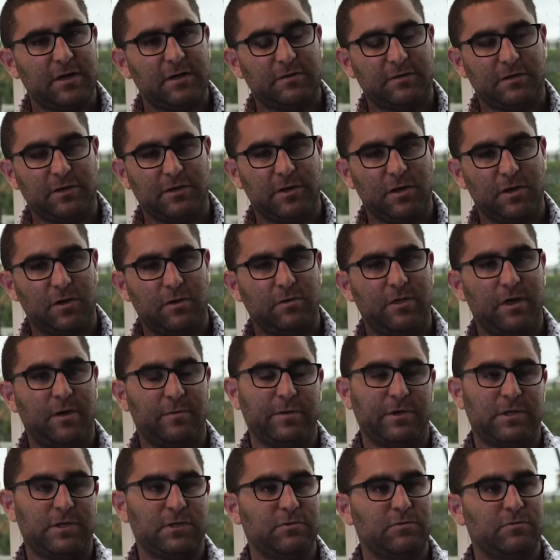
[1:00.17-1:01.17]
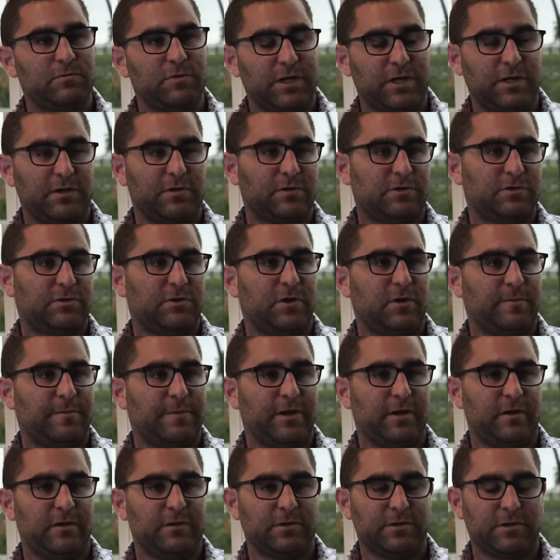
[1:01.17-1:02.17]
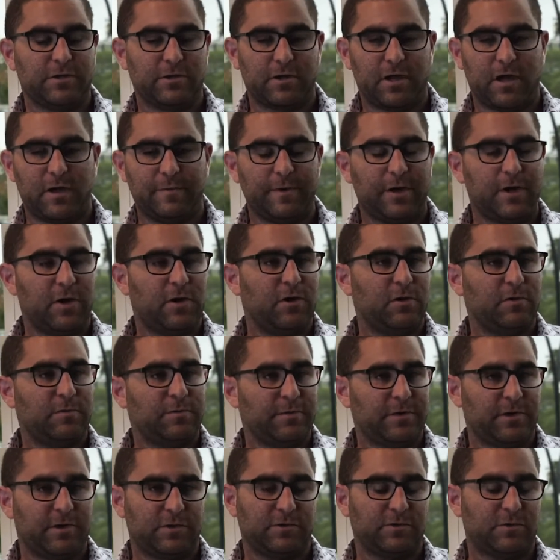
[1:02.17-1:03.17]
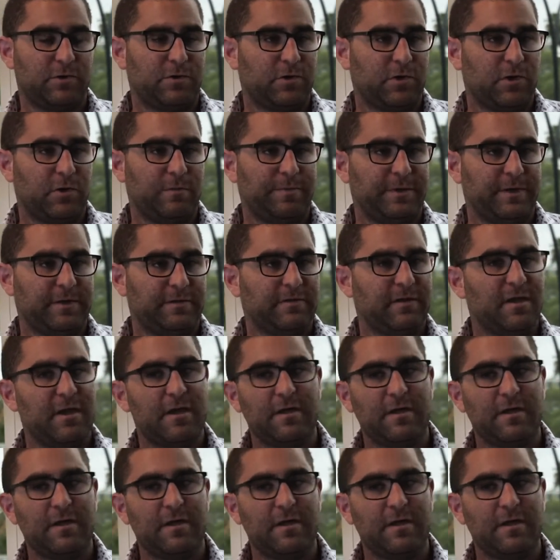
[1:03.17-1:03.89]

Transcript: to know that when you ring your doorbell or you're coming home and your door opens,